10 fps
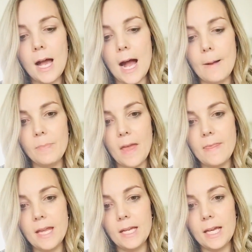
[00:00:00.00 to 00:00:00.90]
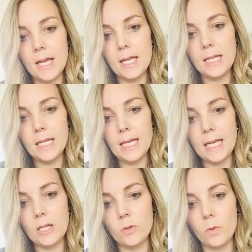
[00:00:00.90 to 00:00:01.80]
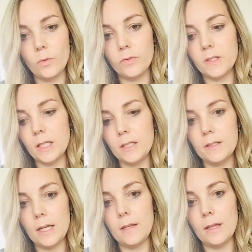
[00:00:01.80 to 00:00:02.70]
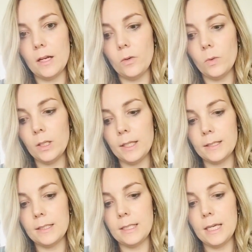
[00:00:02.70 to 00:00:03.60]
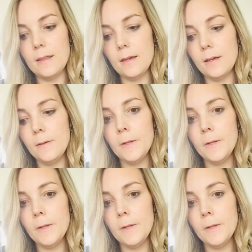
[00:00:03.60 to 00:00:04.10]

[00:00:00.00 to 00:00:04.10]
And then in here you'll obviously see that it all clicks together.